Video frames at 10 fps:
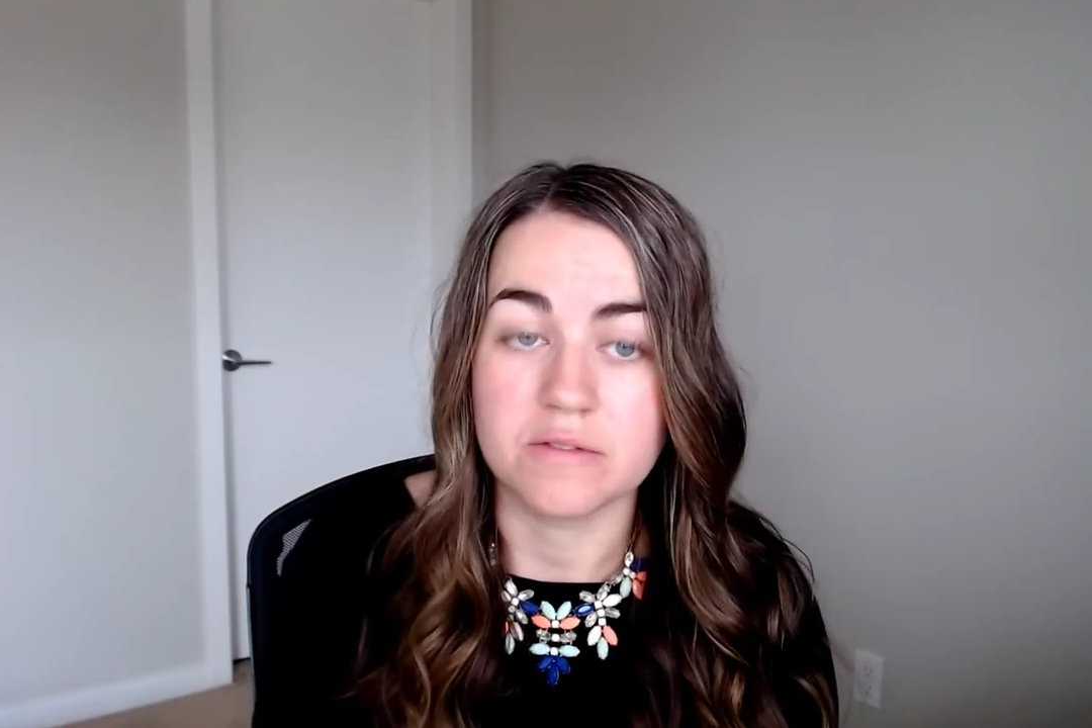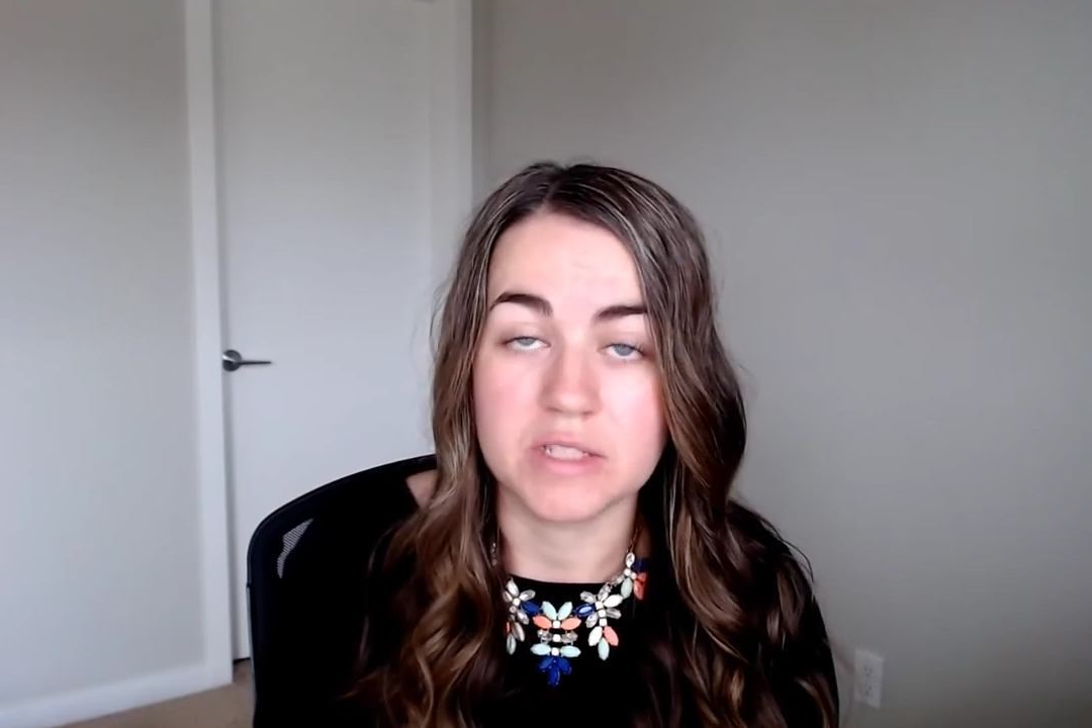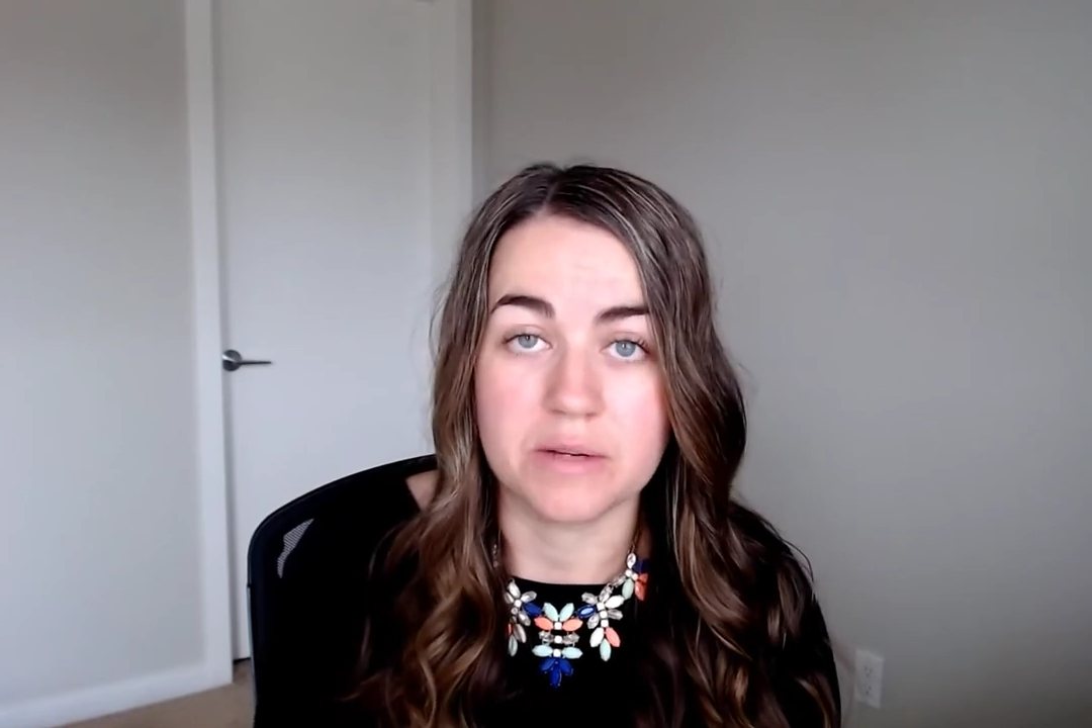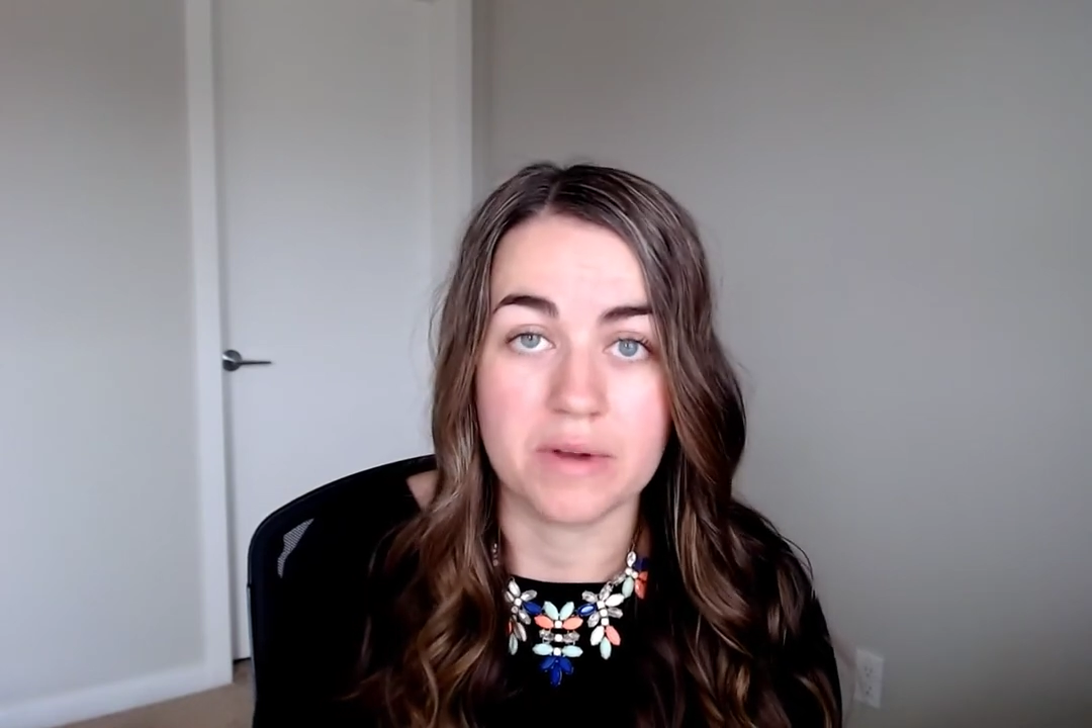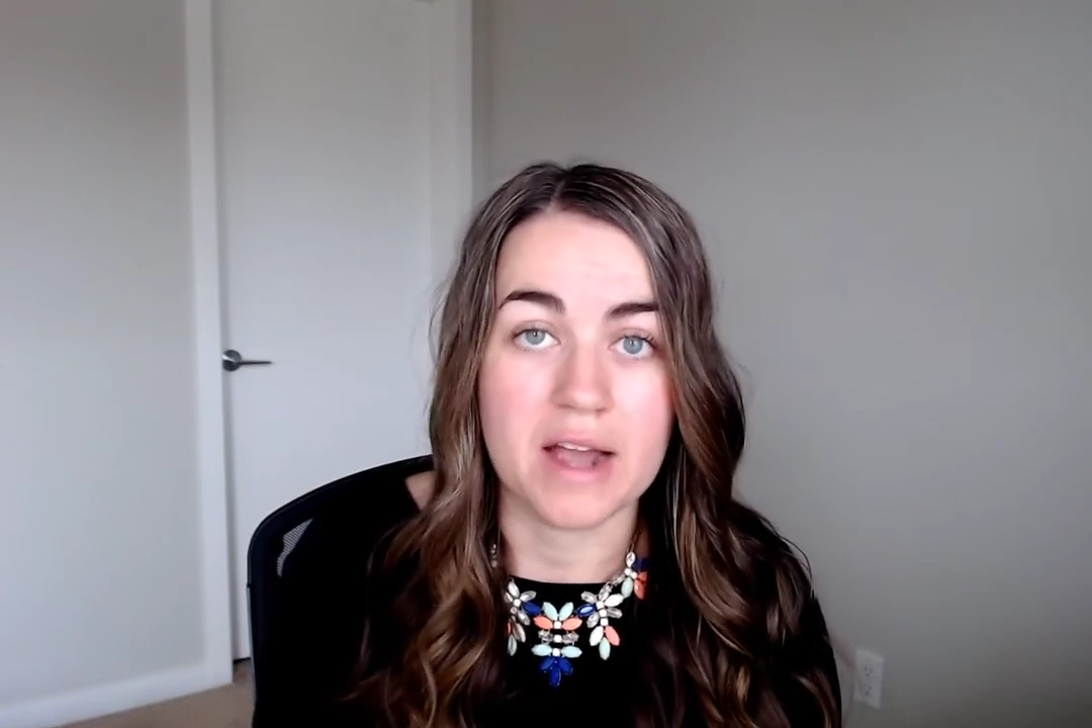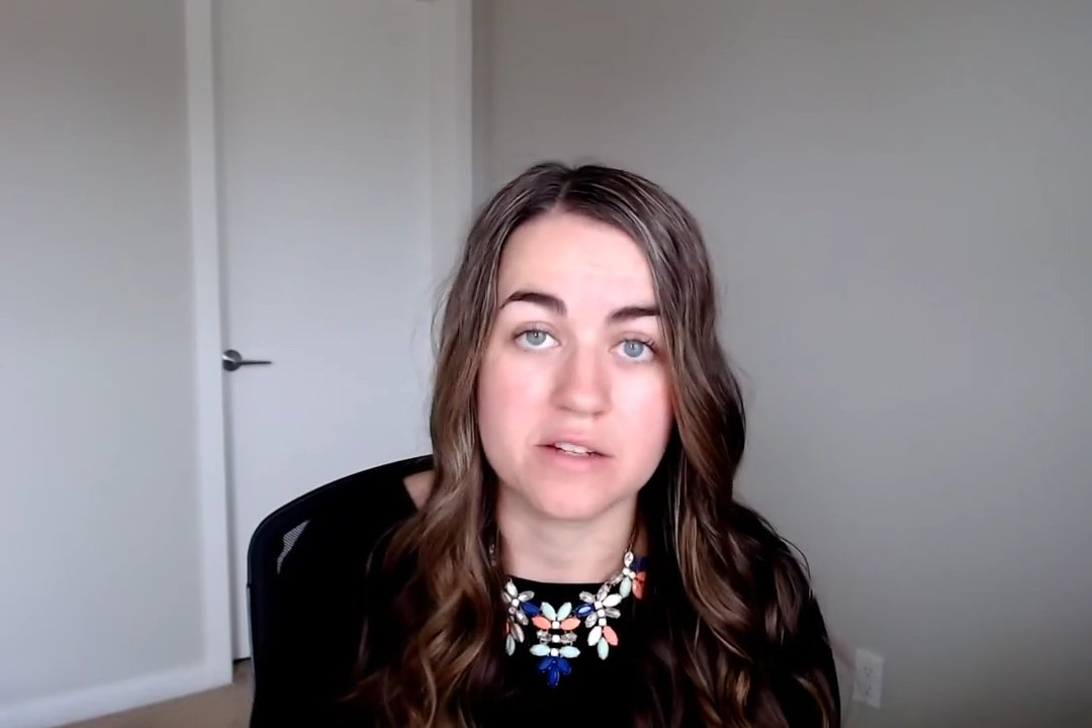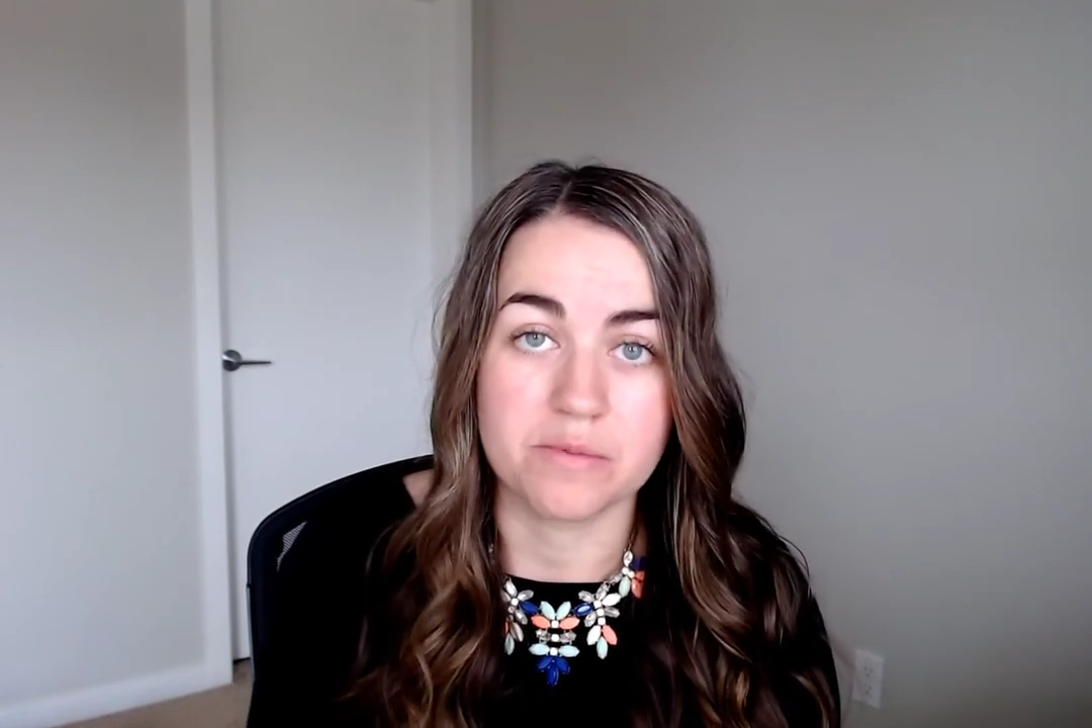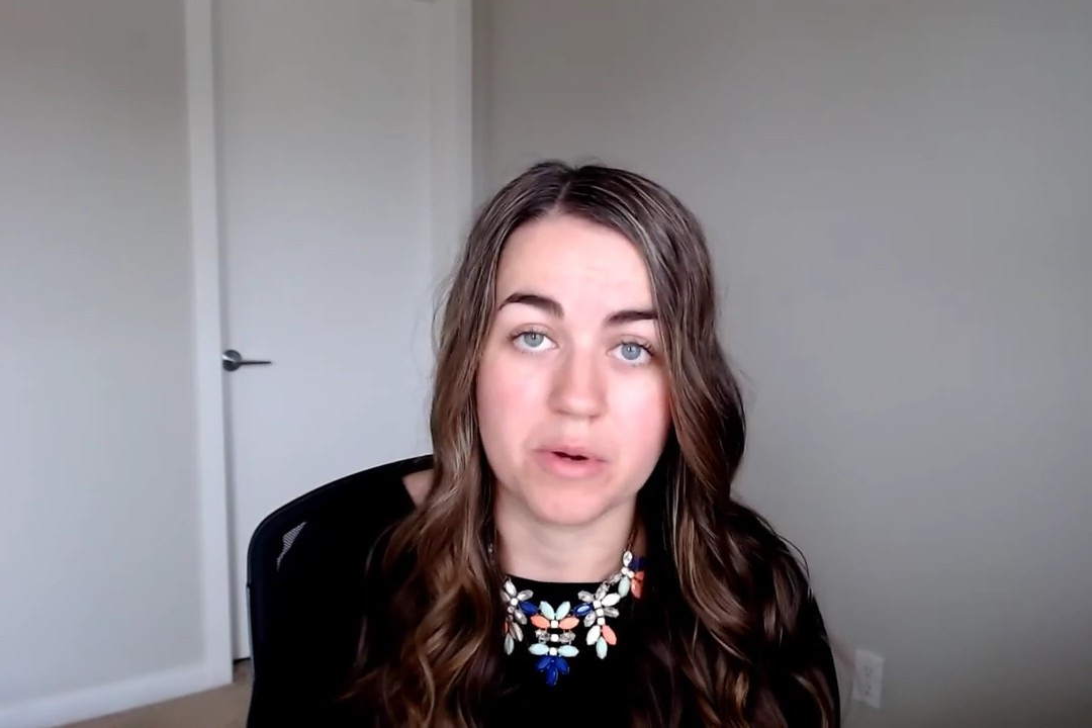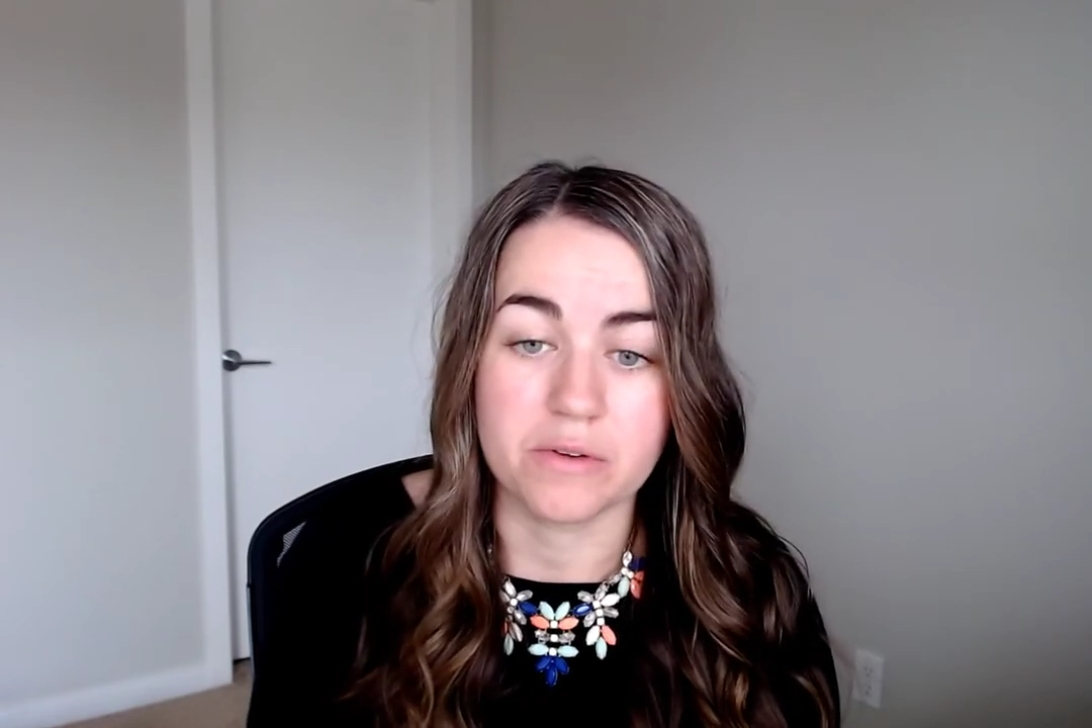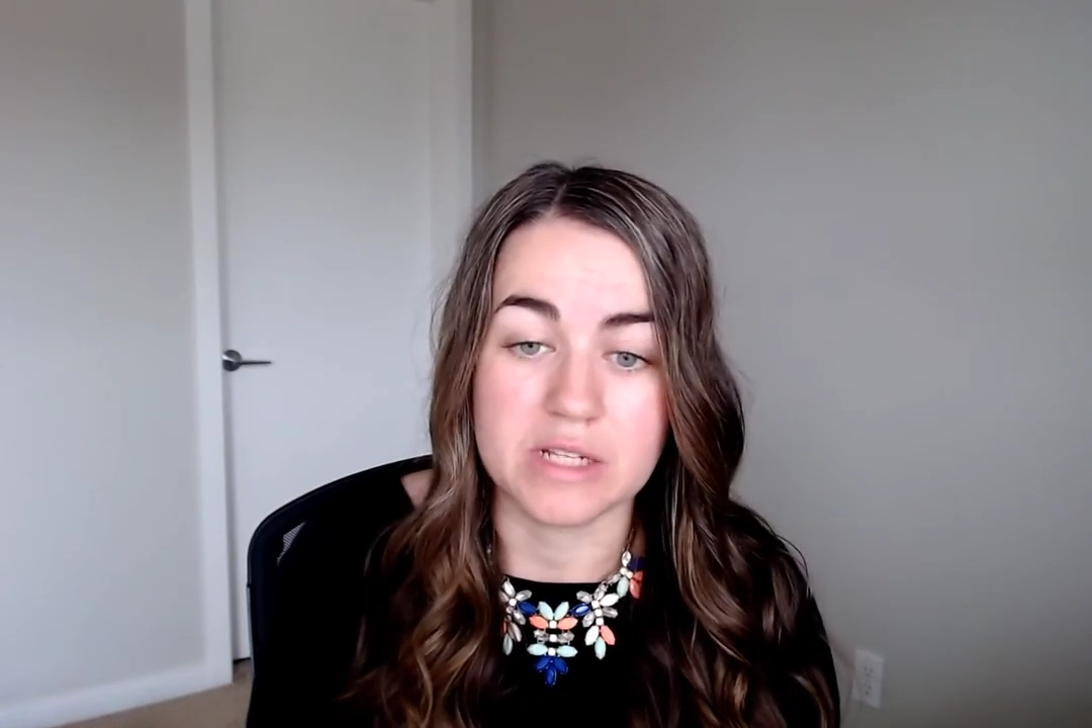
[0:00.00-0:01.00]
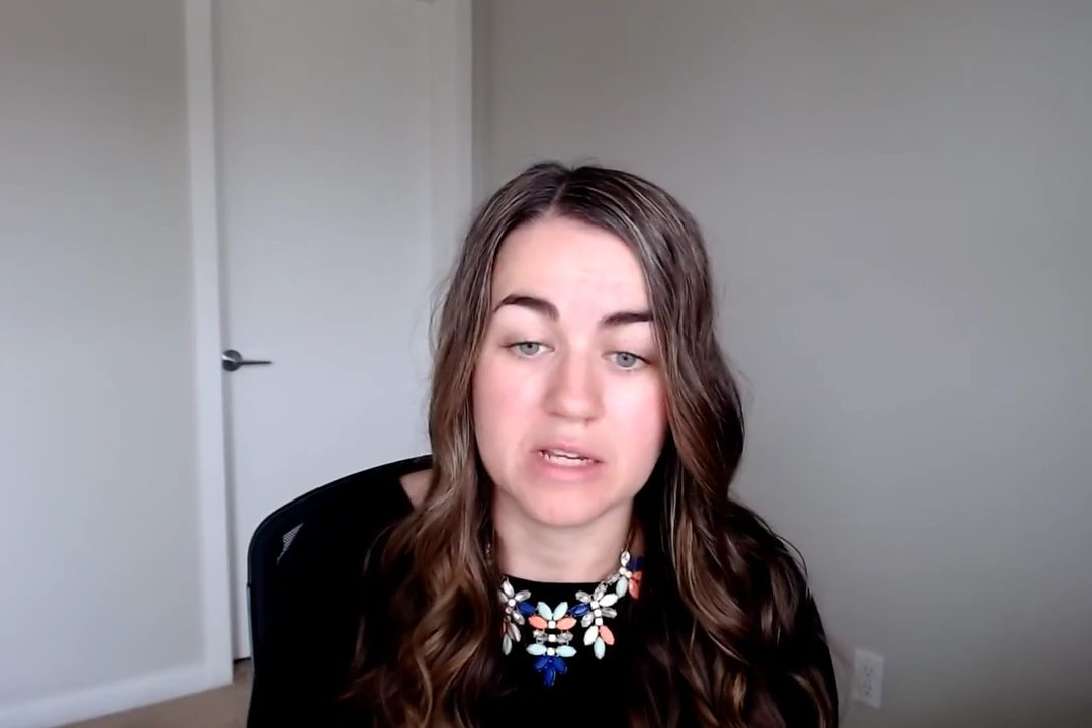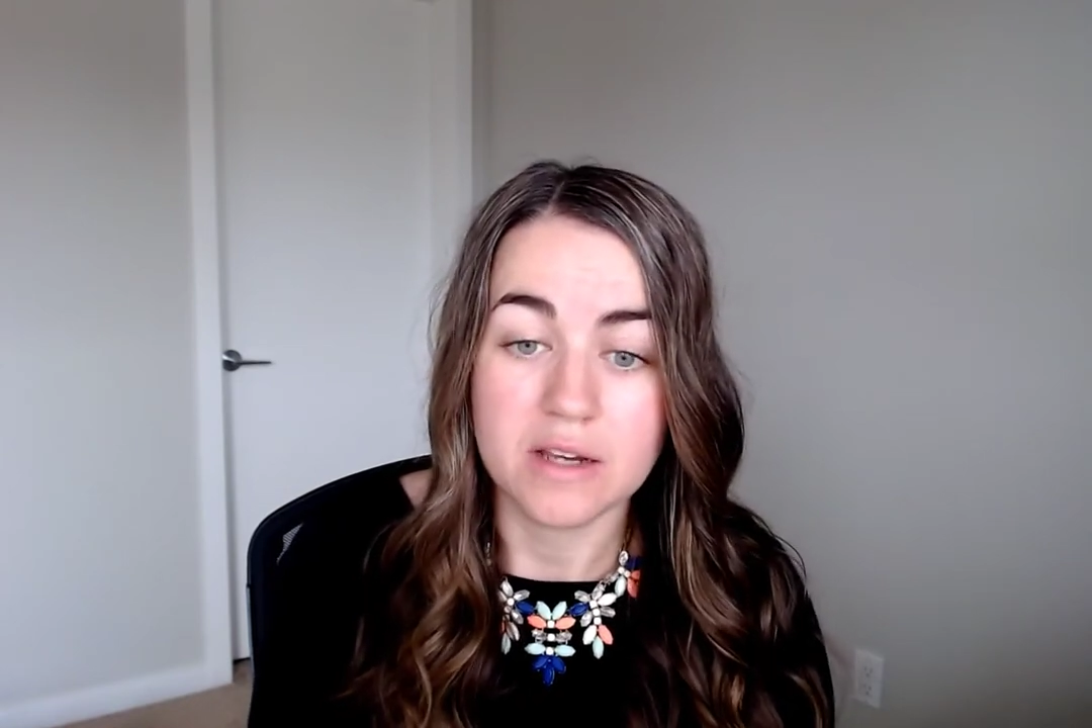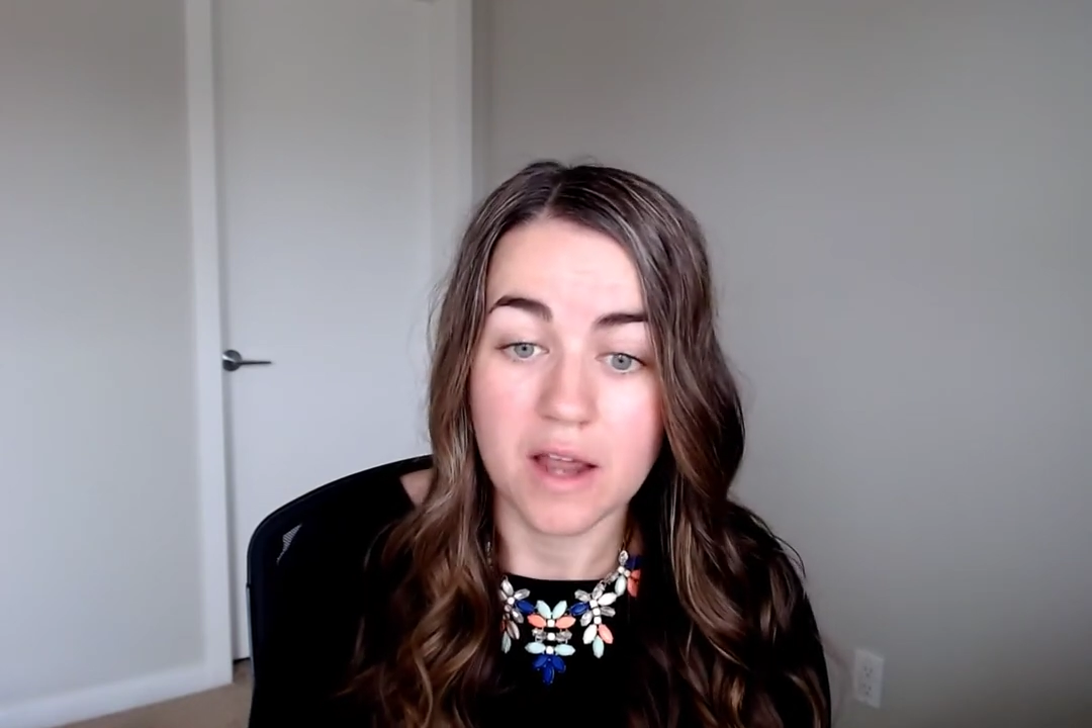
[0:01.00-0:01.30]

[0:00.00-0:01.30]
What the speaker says: C-reactive protein